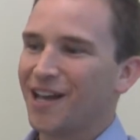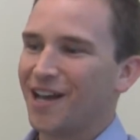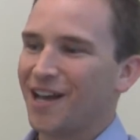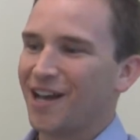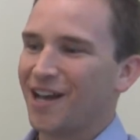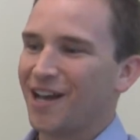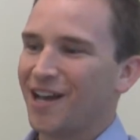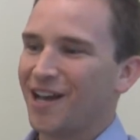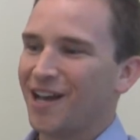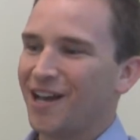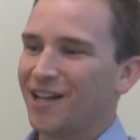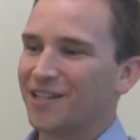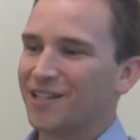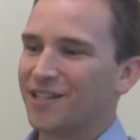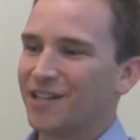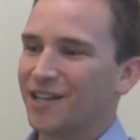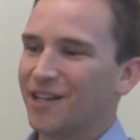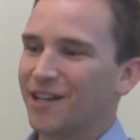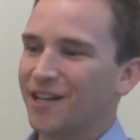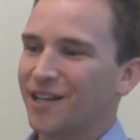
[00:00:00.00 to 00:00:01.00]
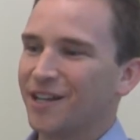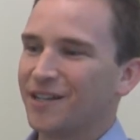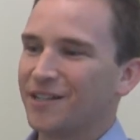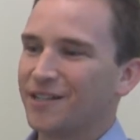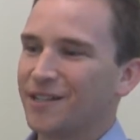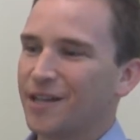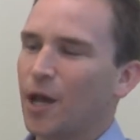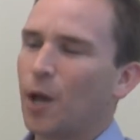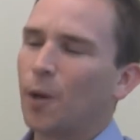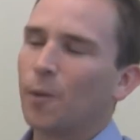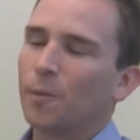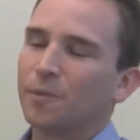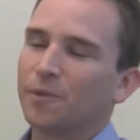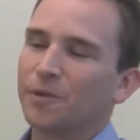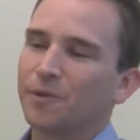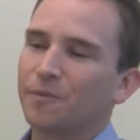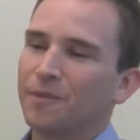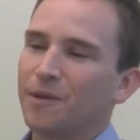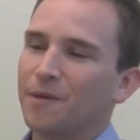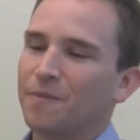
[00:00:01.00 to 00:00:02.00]
to
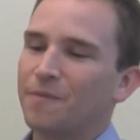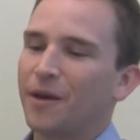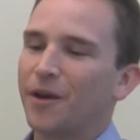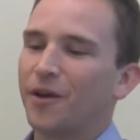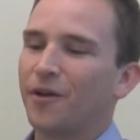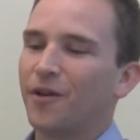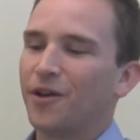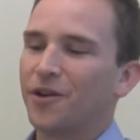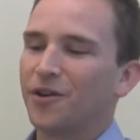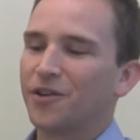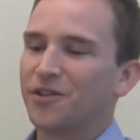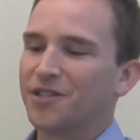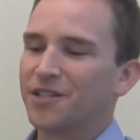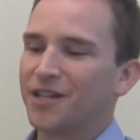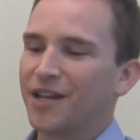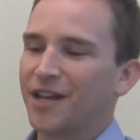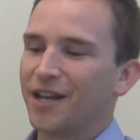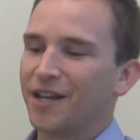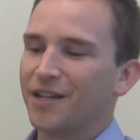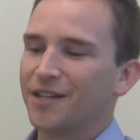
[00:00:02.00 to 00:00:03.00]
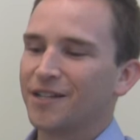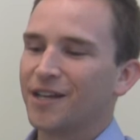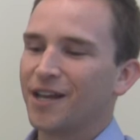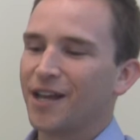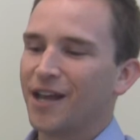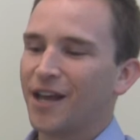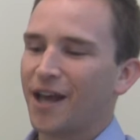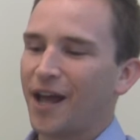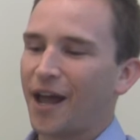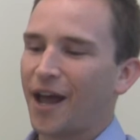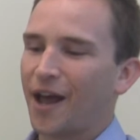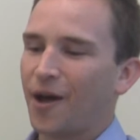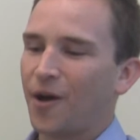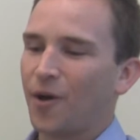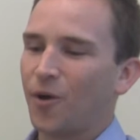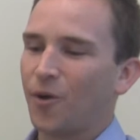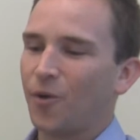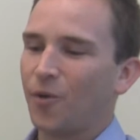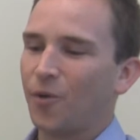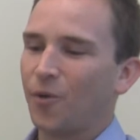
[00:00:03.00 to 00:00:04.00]
help me better understand
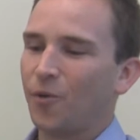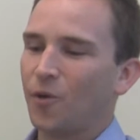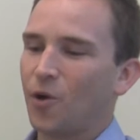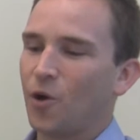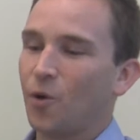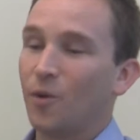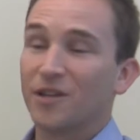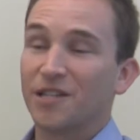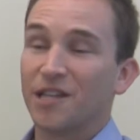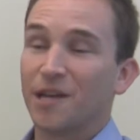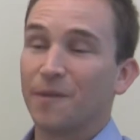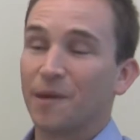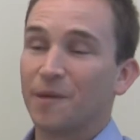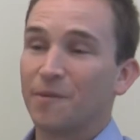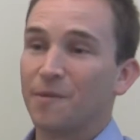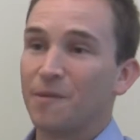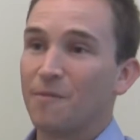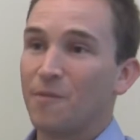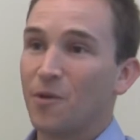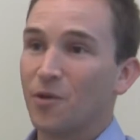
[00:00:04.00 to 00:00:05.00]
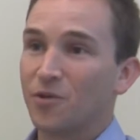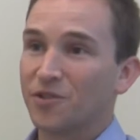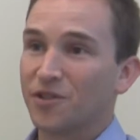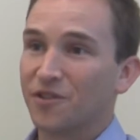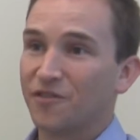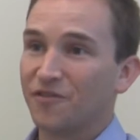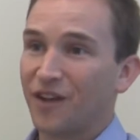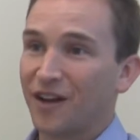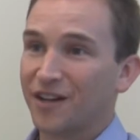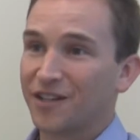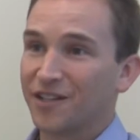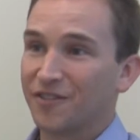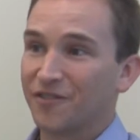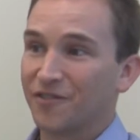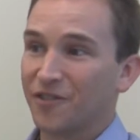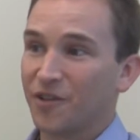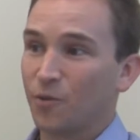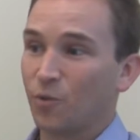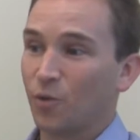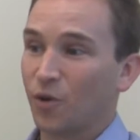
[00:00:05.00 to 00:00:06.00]
how OSM can be most
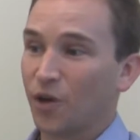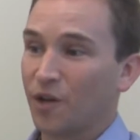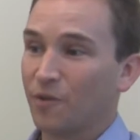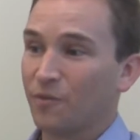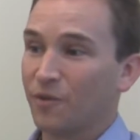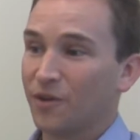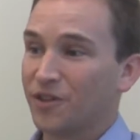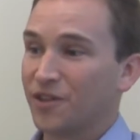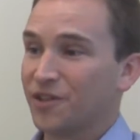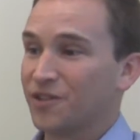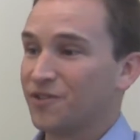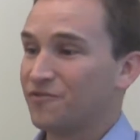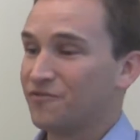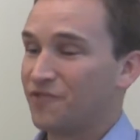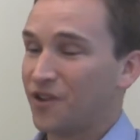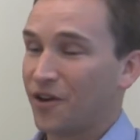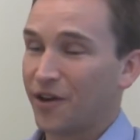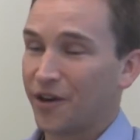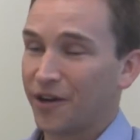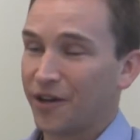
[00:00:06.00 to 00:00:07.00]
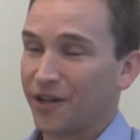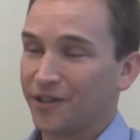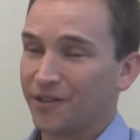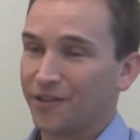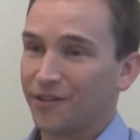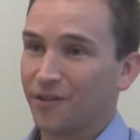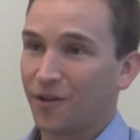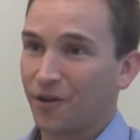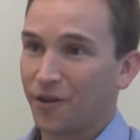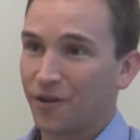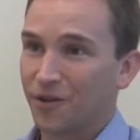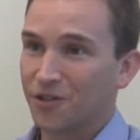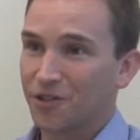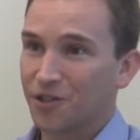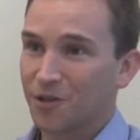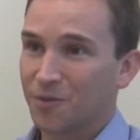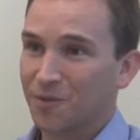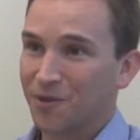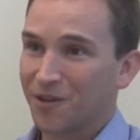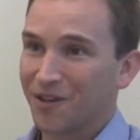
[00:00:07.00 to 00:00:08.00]
effective in working with this very
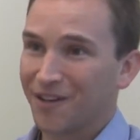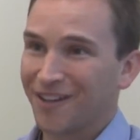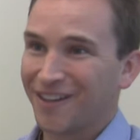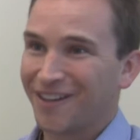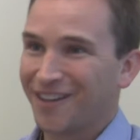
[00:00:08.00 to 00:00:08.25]
large community,